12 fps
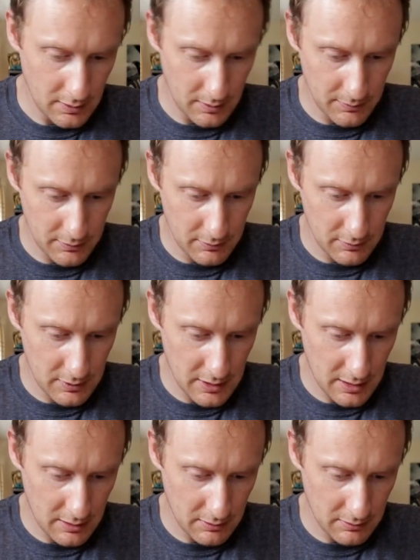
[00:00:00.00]
Up through
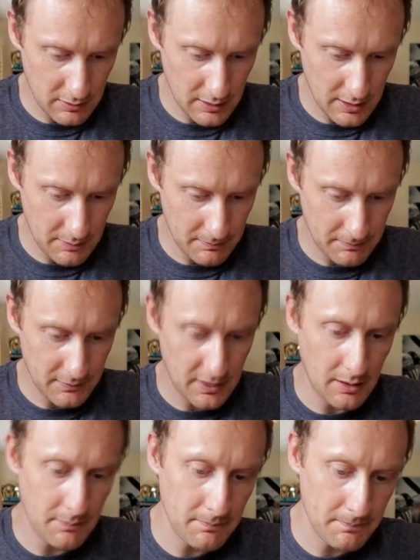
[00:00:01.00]
there. Yep,
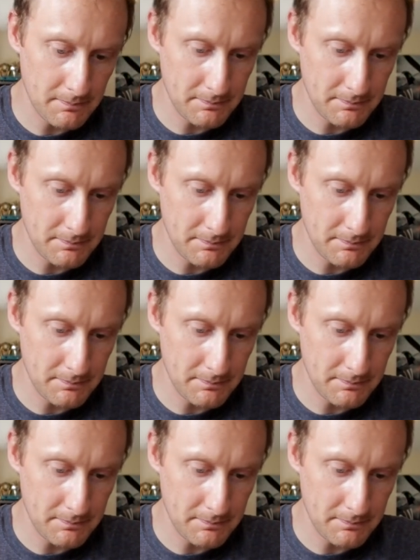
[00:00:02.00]
yep.